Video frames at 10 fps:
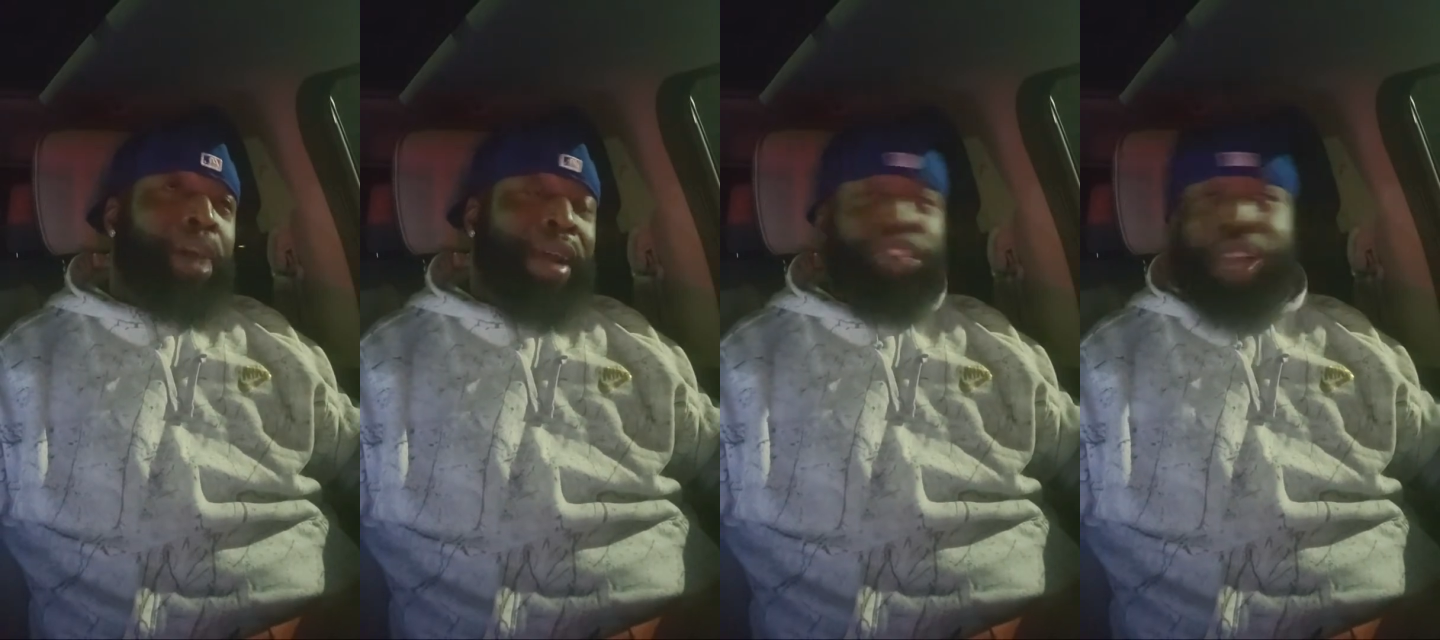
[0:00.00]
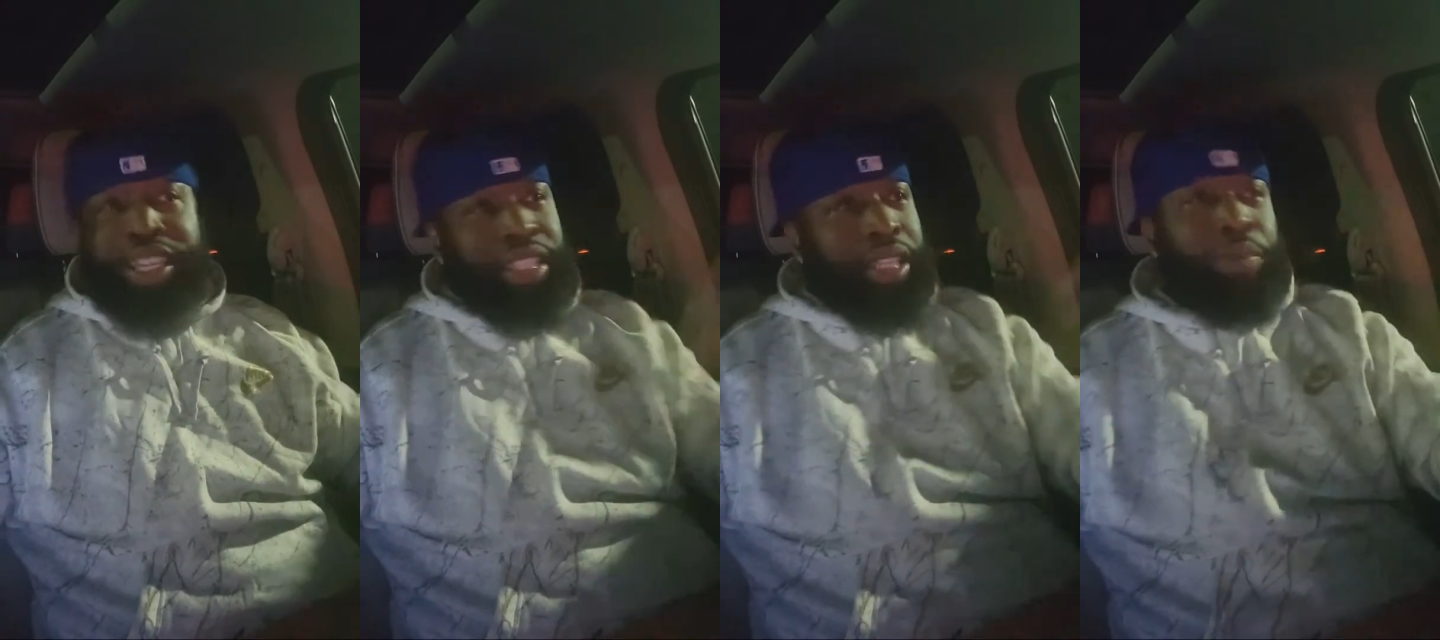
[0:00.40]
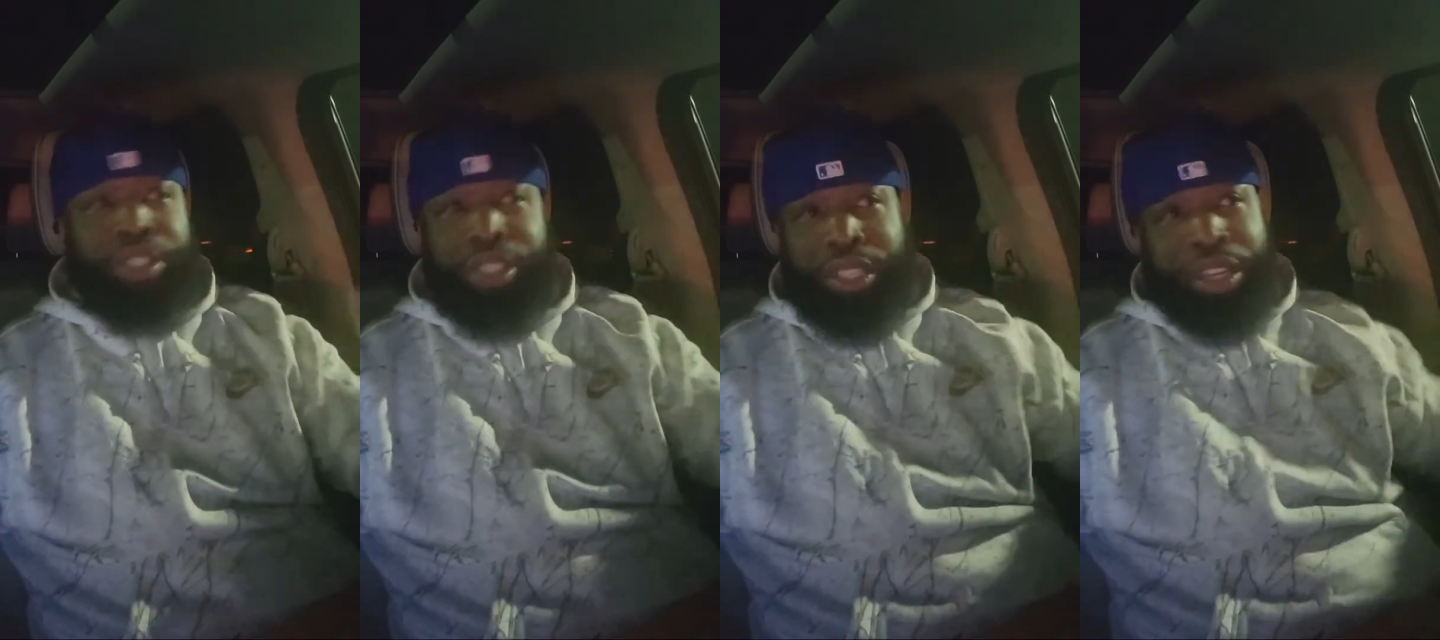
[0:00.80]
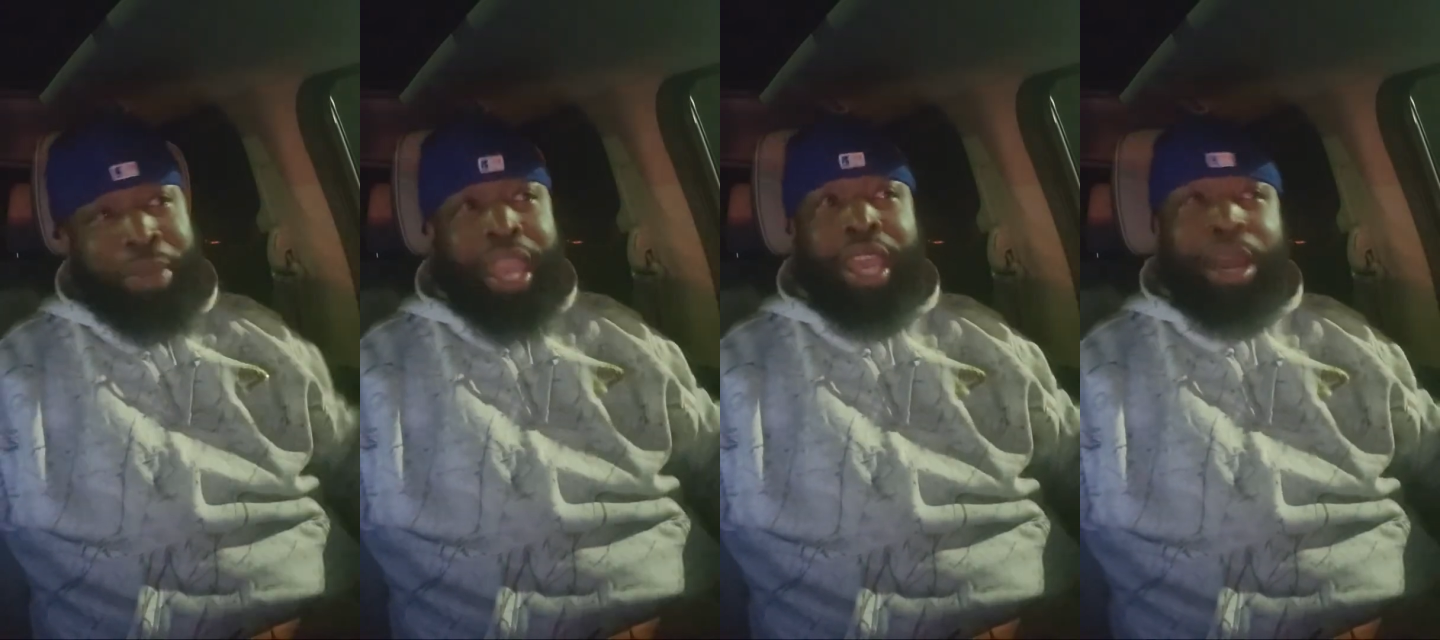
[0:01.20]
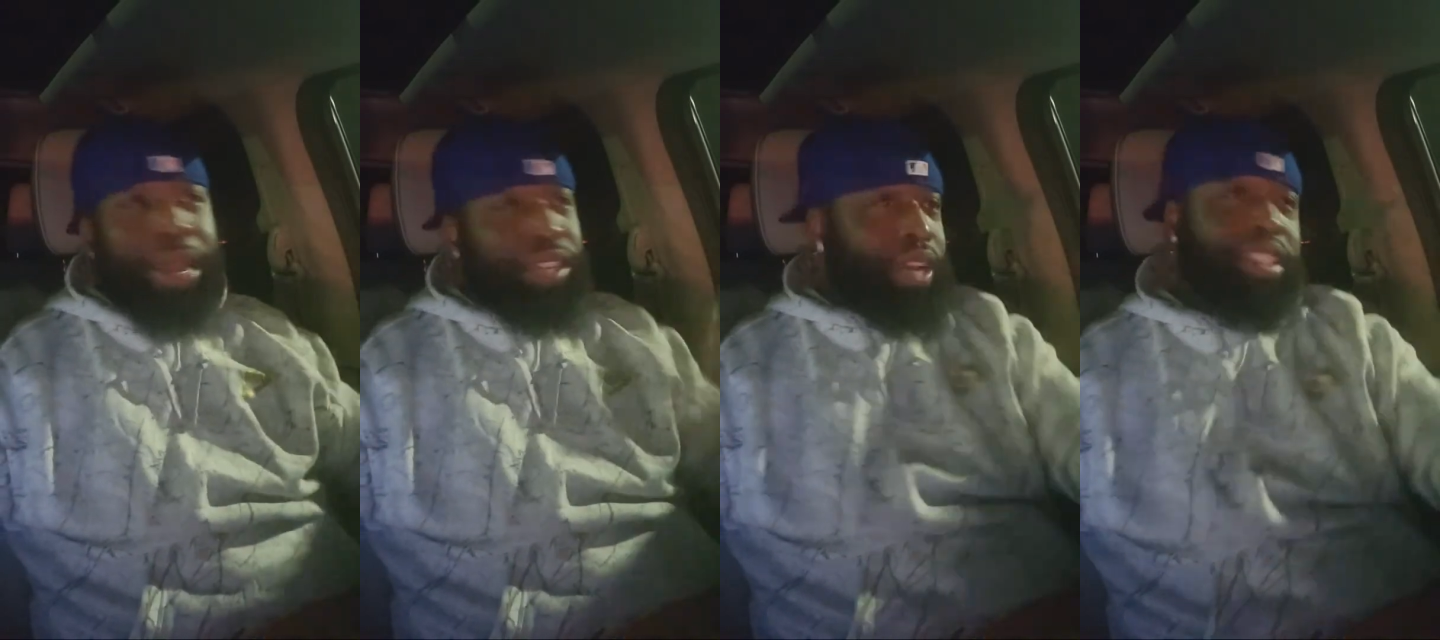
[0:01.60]
I might try to sleep with your man. I
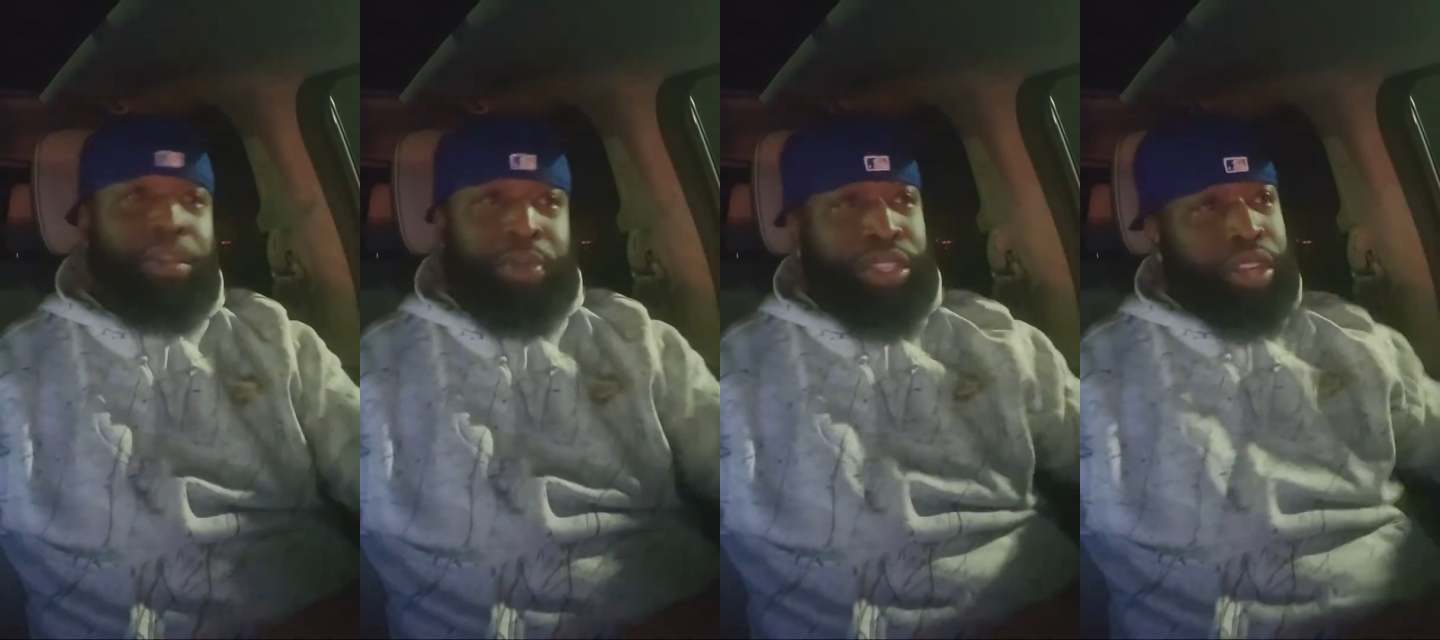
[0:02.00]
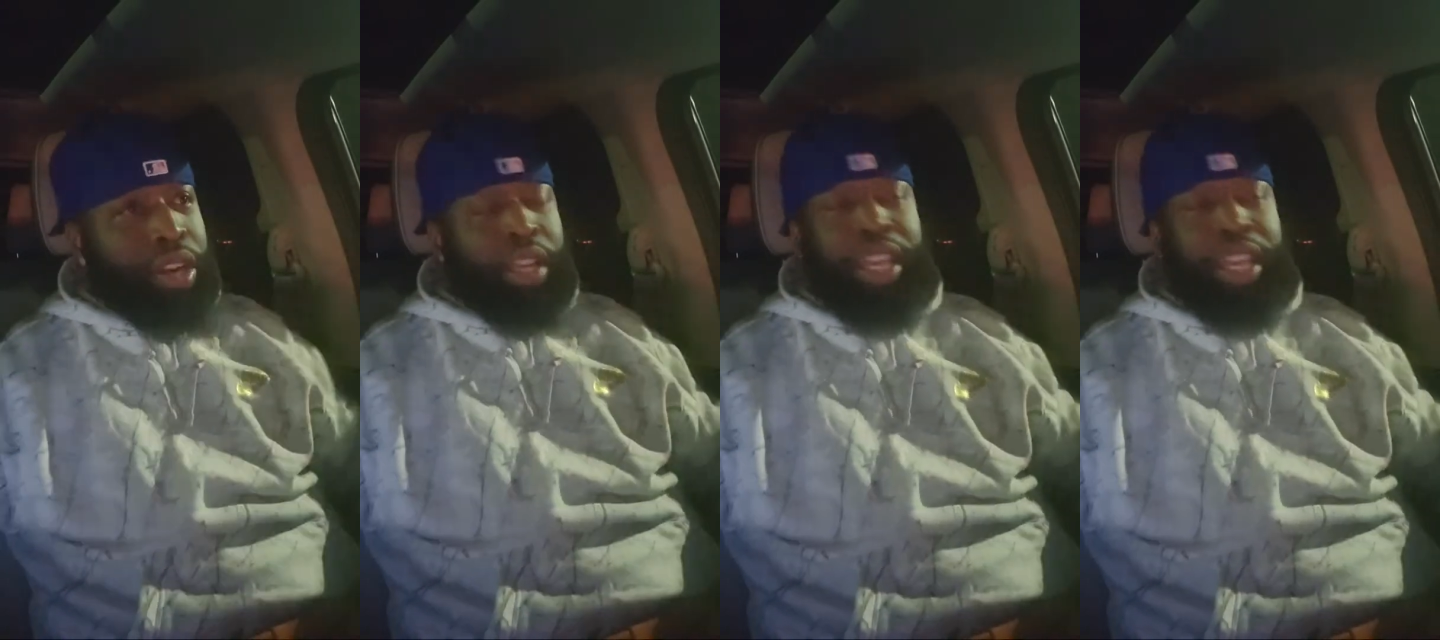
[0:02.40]
might try to sleep with your girl.